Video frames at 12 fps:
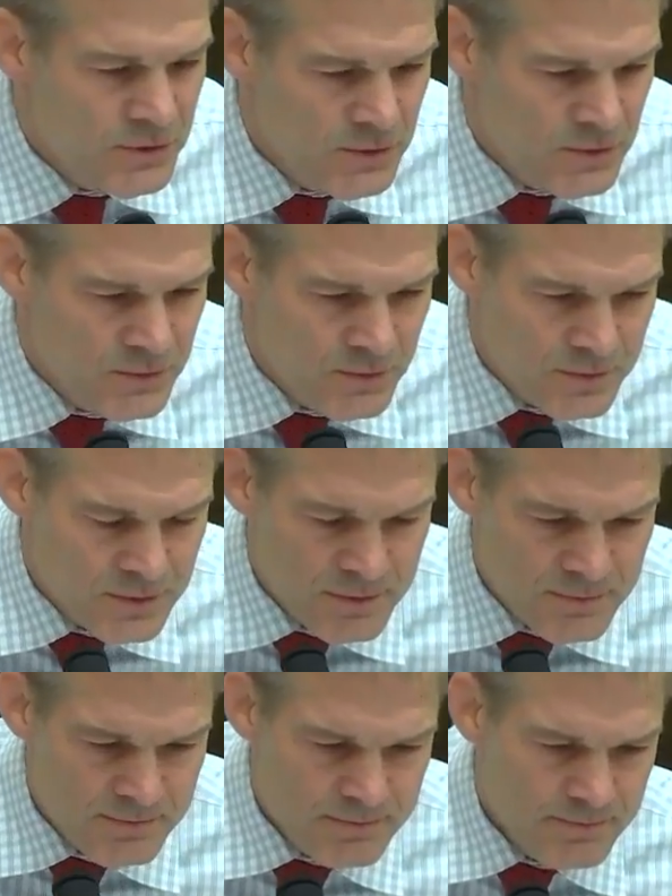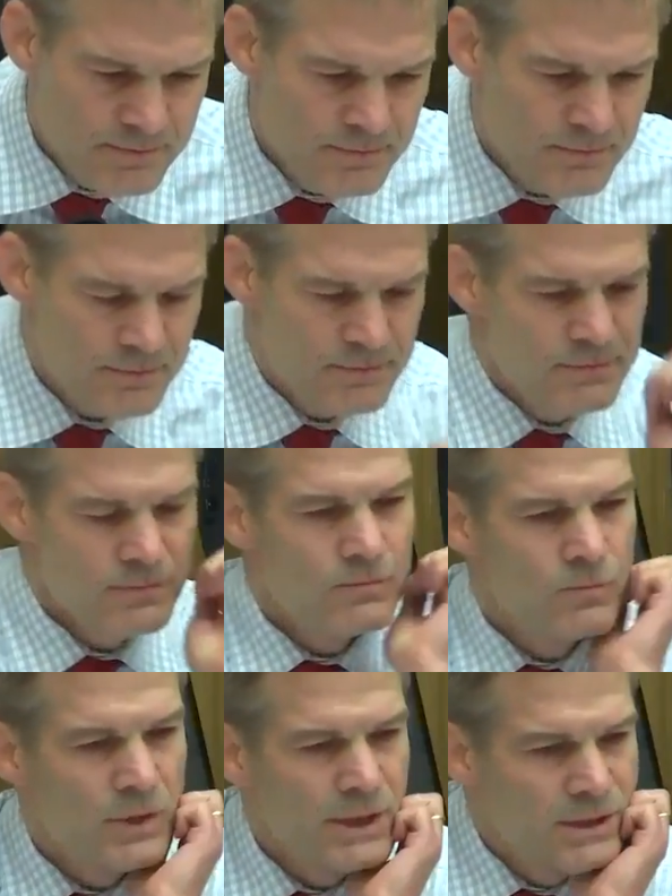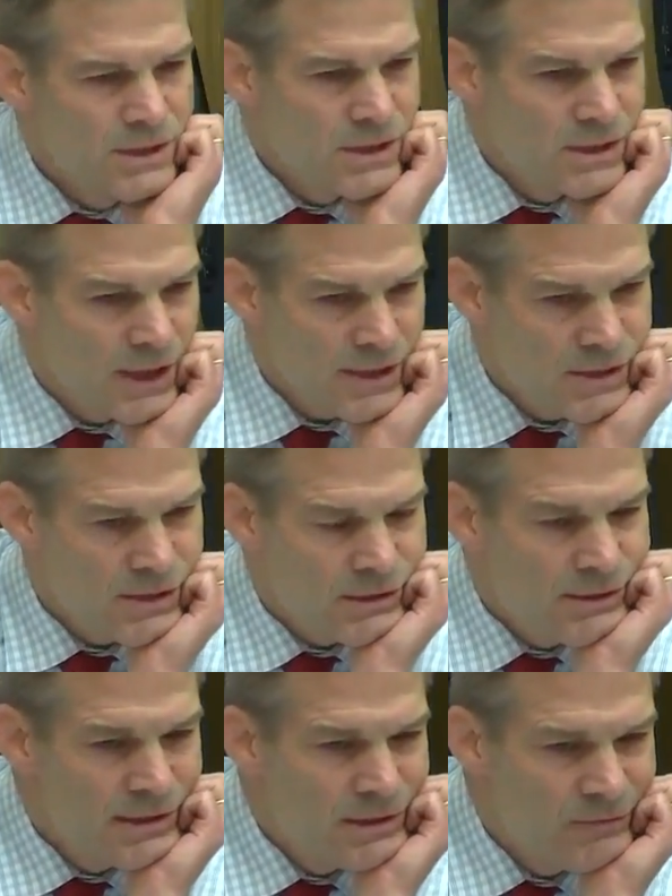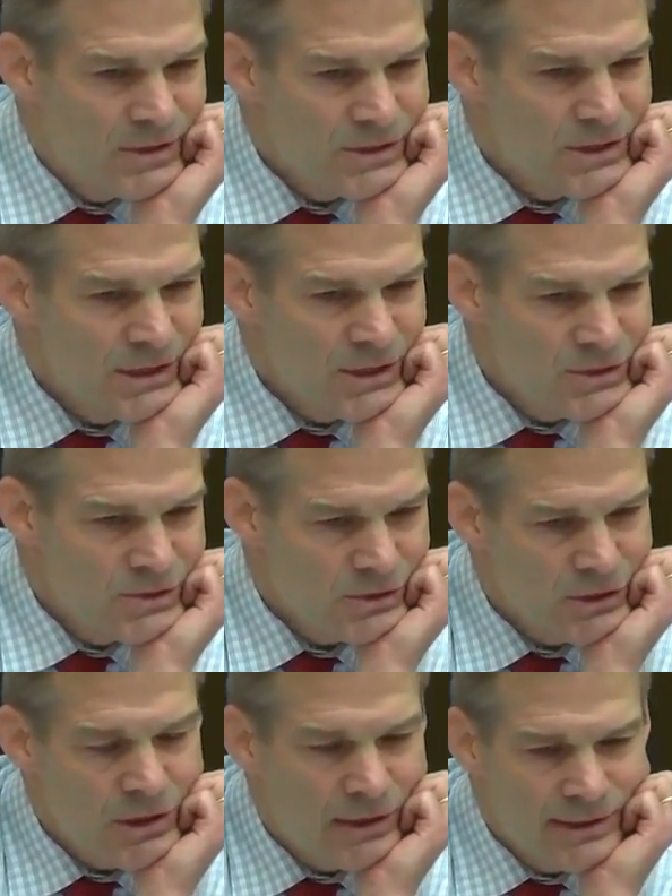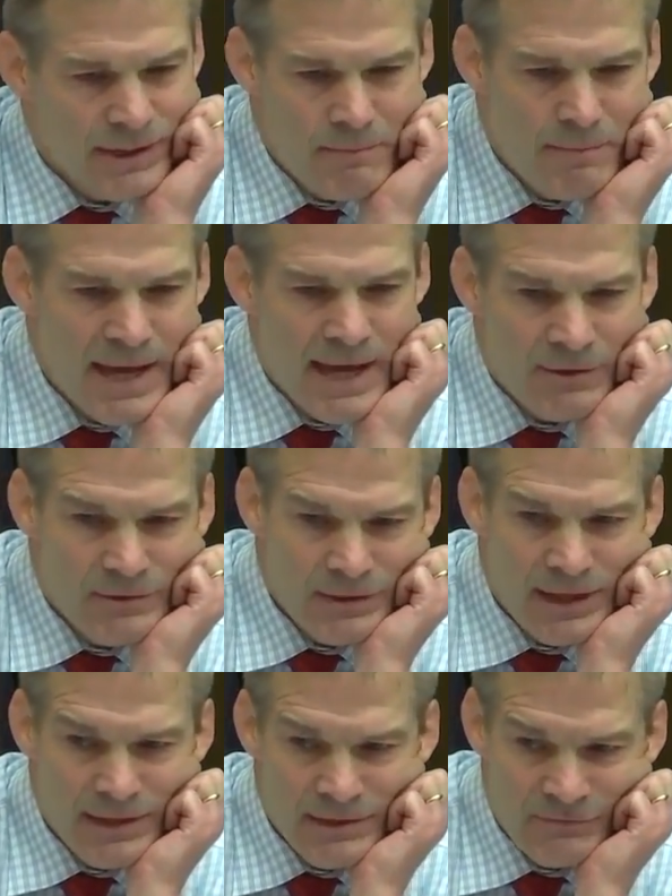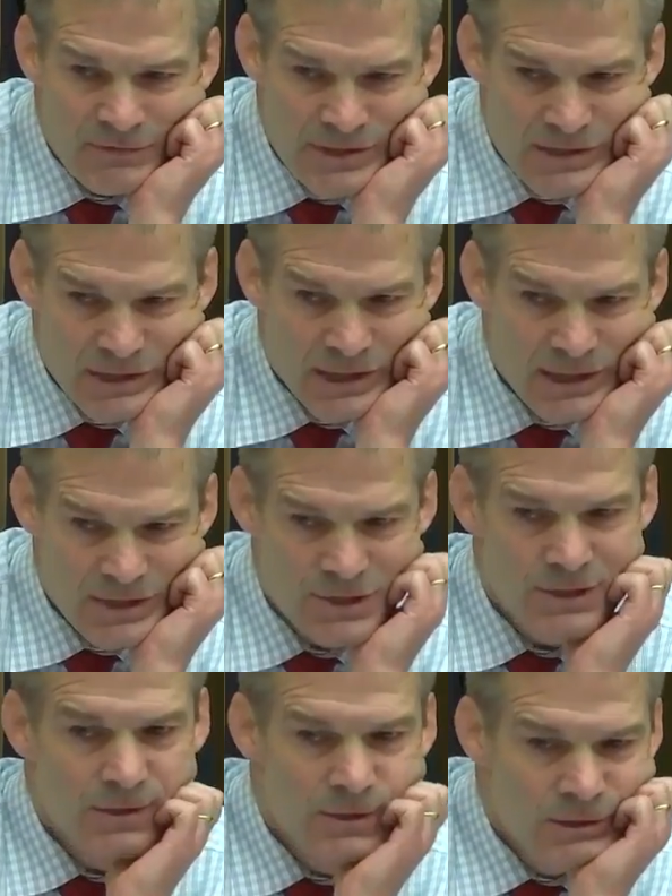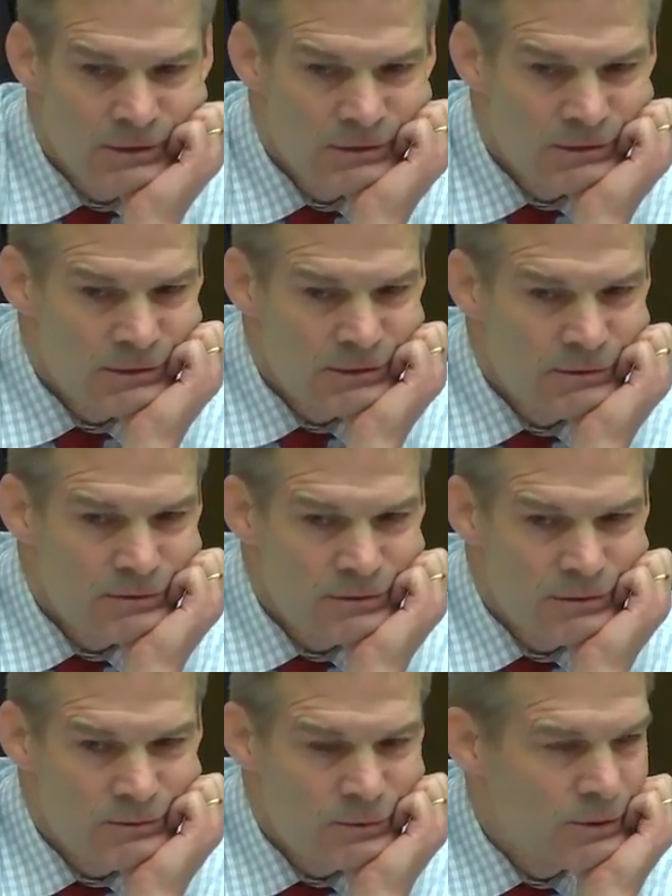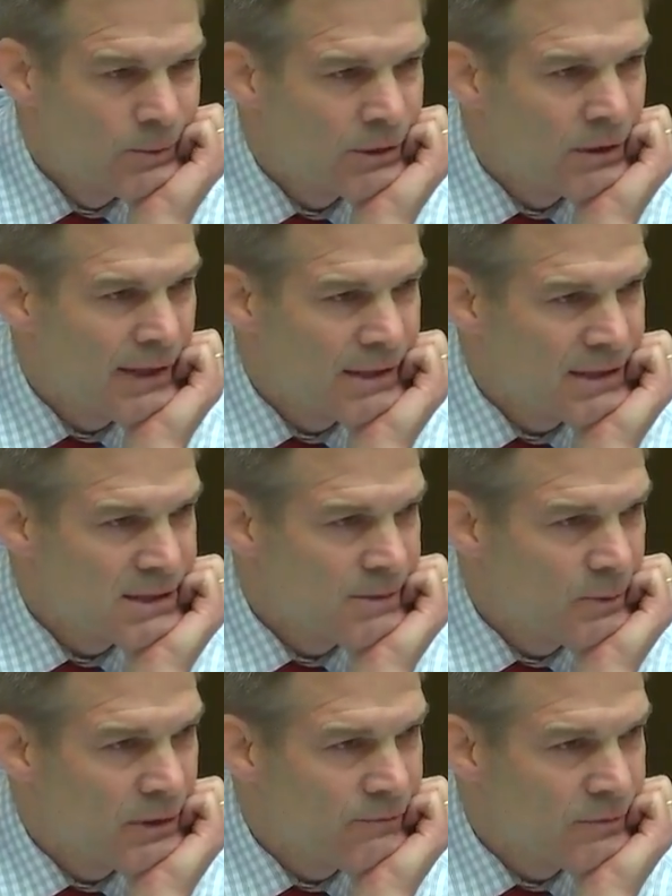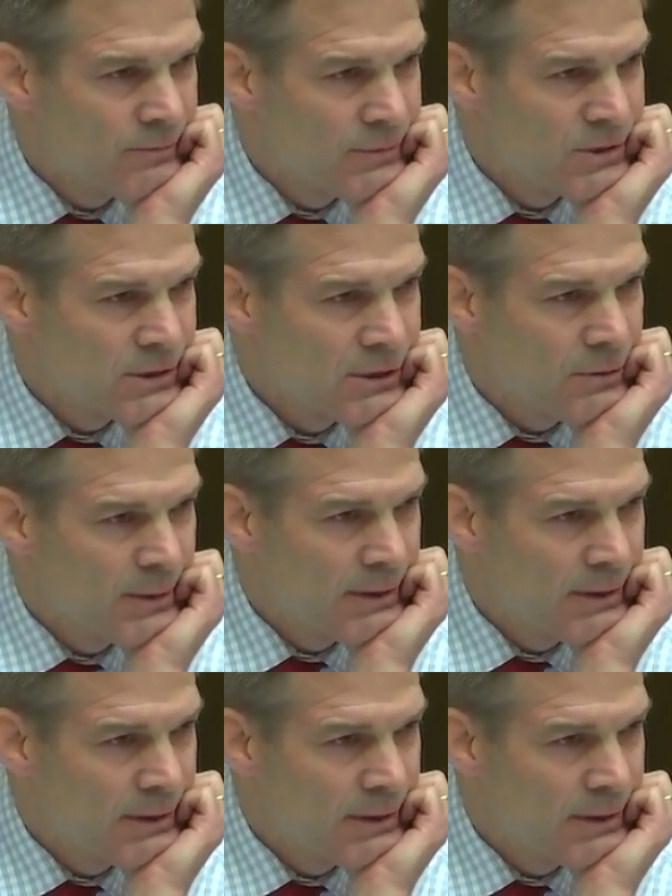to, when he discussed the Clinton investigation, to call it a matter, not an investigation. You recall that testimony from Mr.